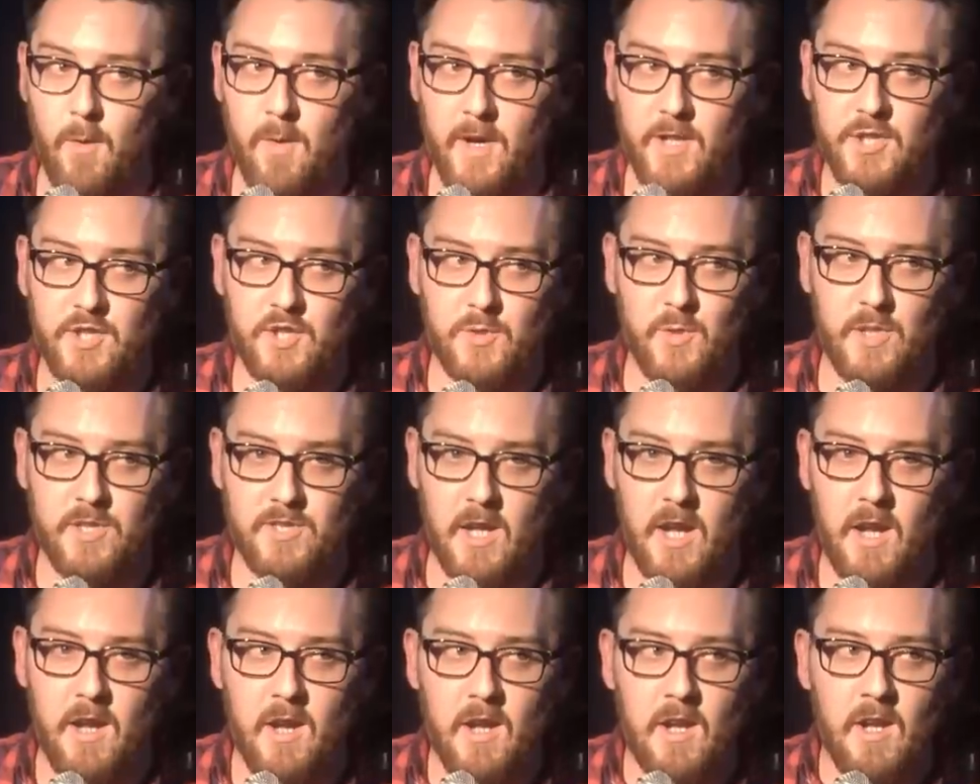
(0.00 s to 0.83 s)
Which was
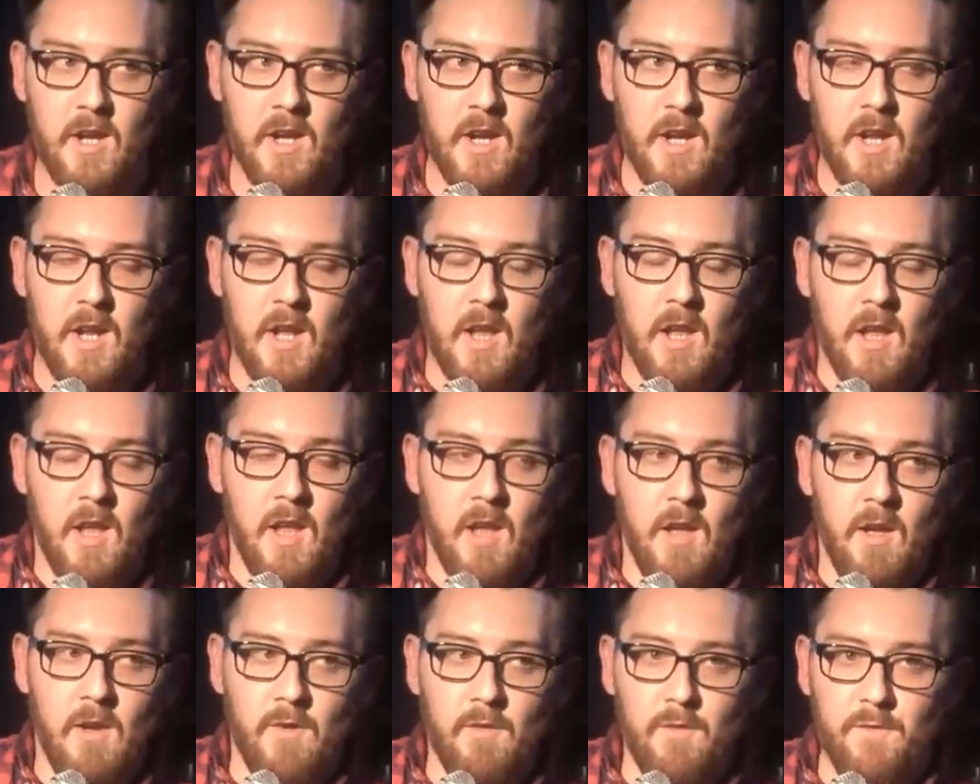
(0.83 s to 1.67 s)

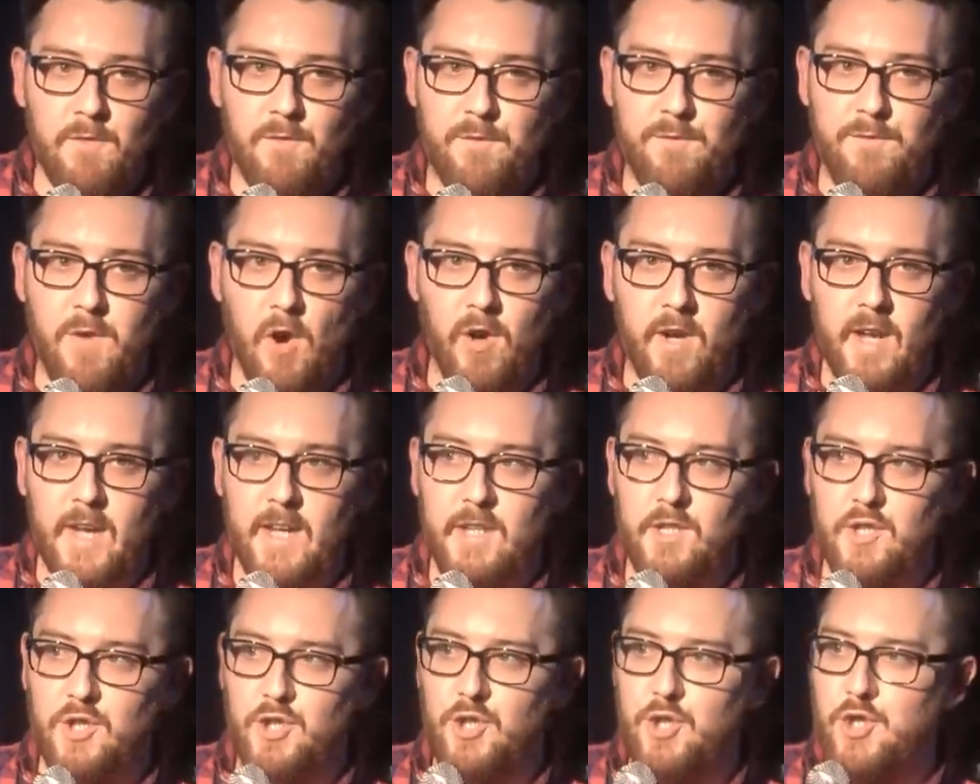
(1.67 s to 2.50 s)
a fucking
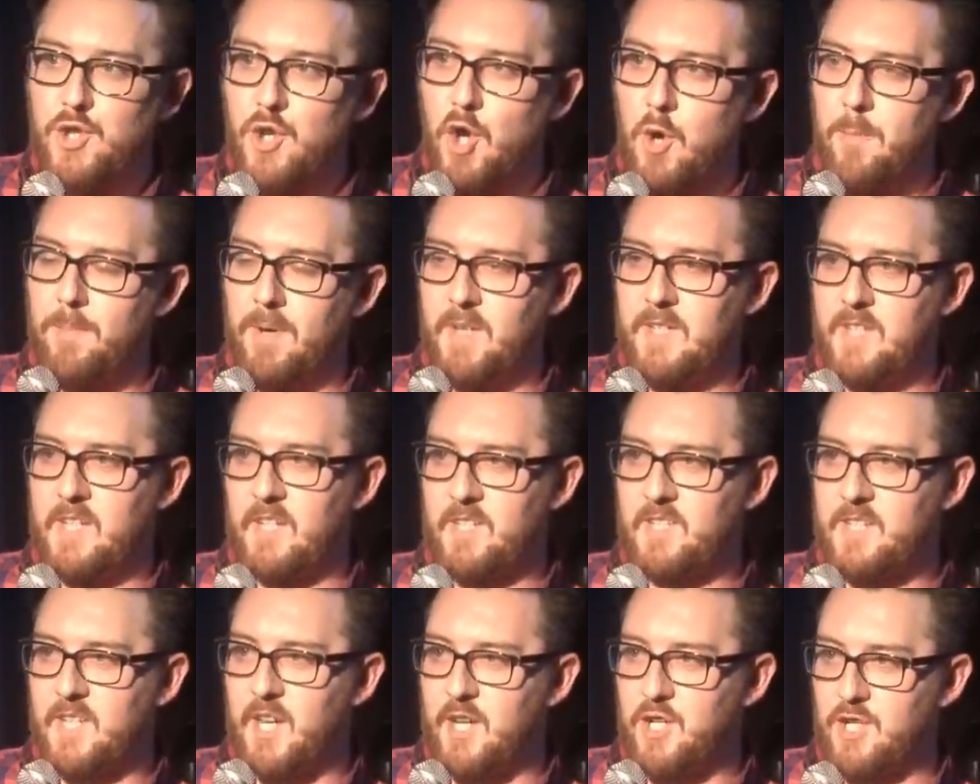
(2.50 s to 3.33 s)
stupid
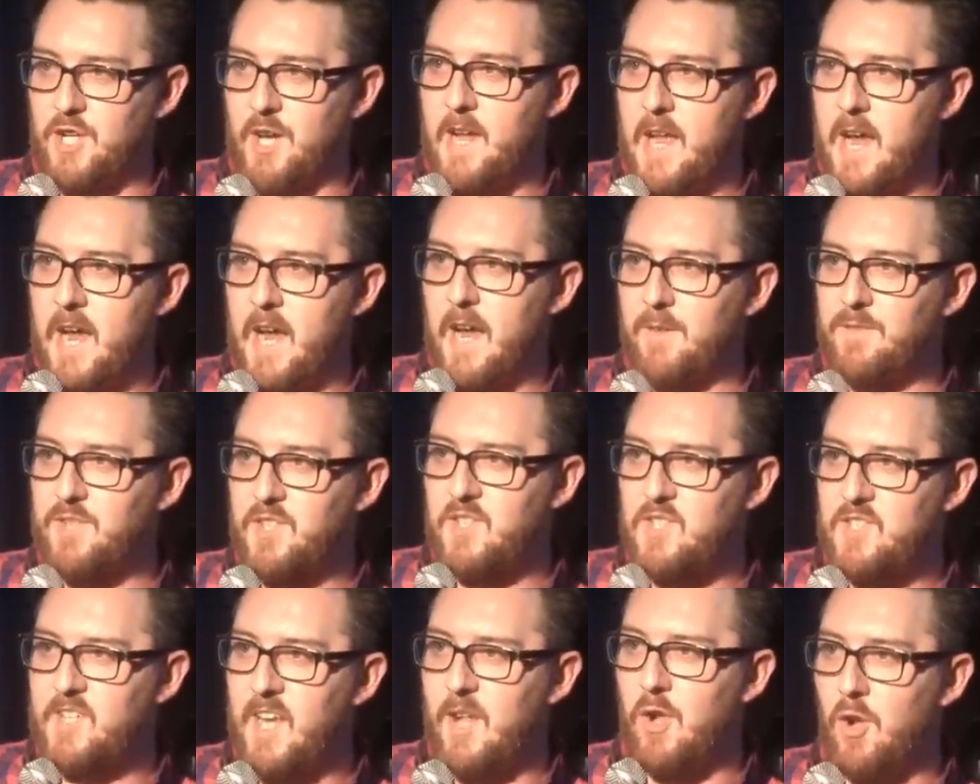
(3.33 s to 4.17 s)
decision I have
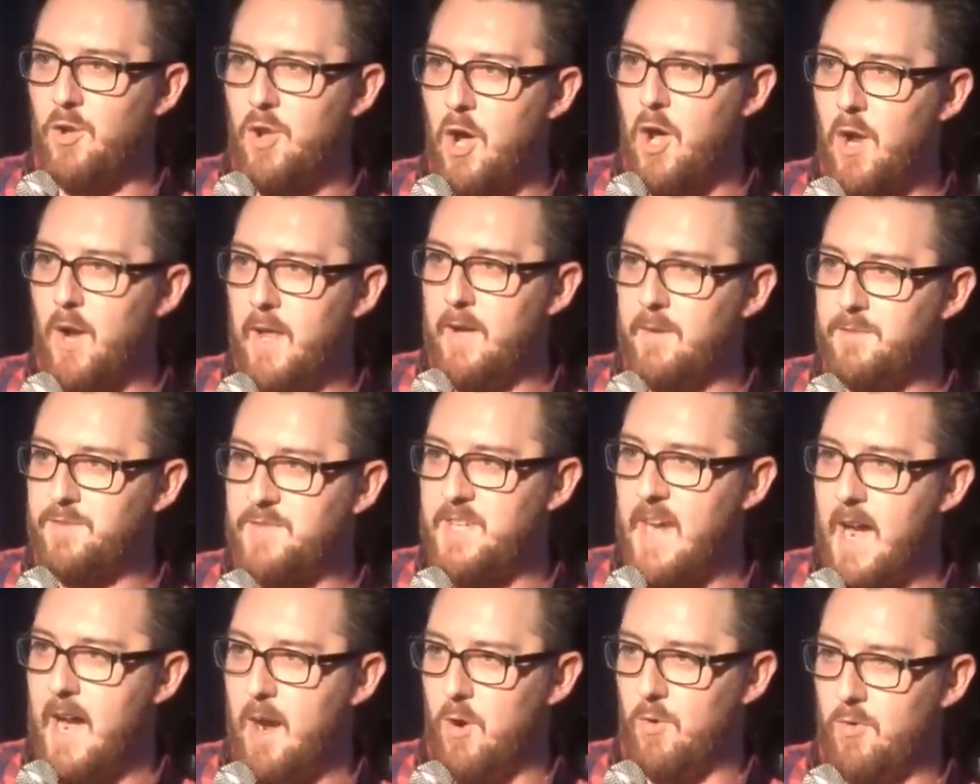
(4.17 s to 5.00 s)
still not lived
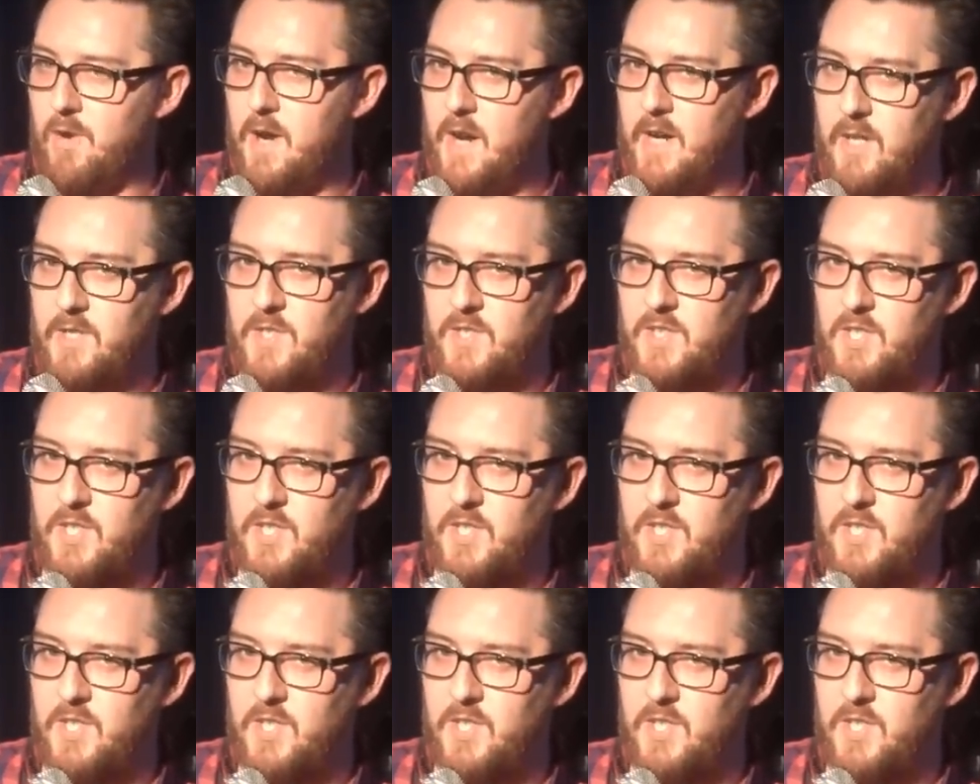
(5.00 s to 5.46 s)
out, right?